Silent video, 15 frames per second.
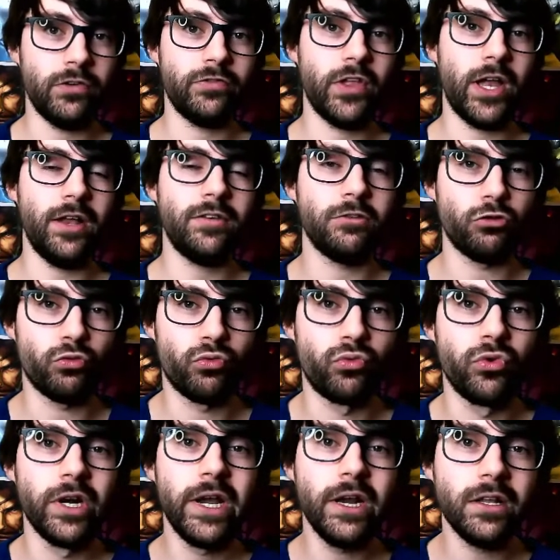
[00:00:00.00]
That is a
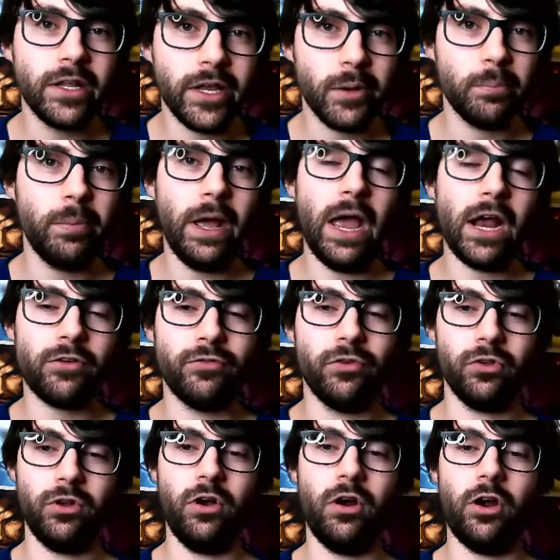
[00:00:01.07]
really impactful
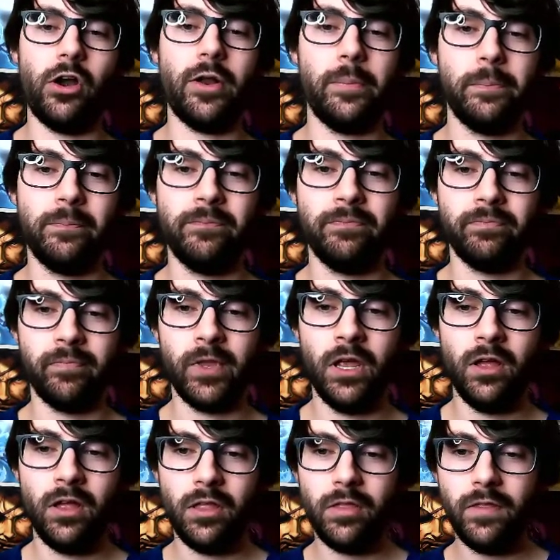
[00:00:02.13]
card.
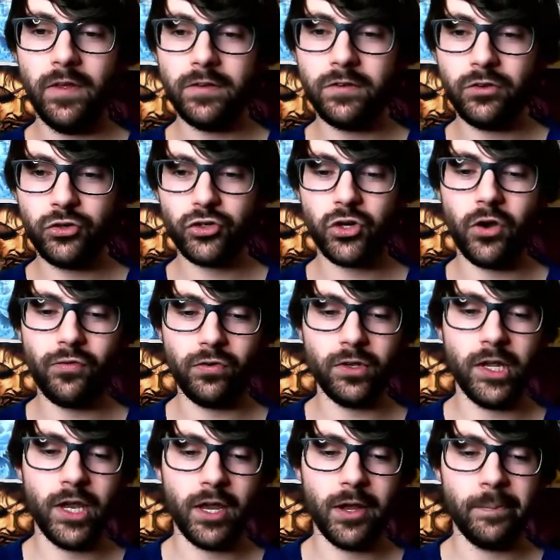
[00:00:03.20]
This is
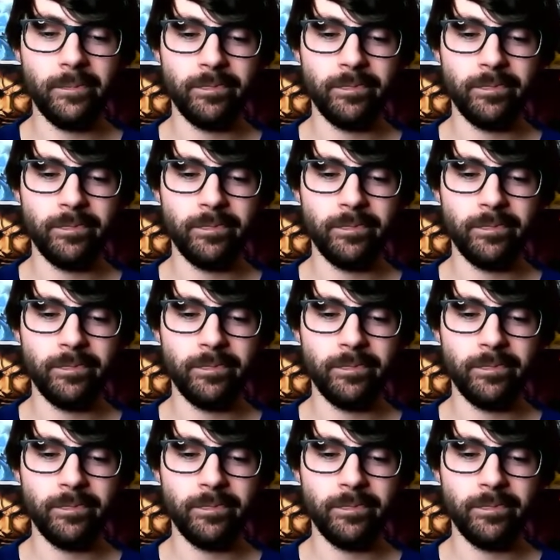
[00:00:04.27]
shuffling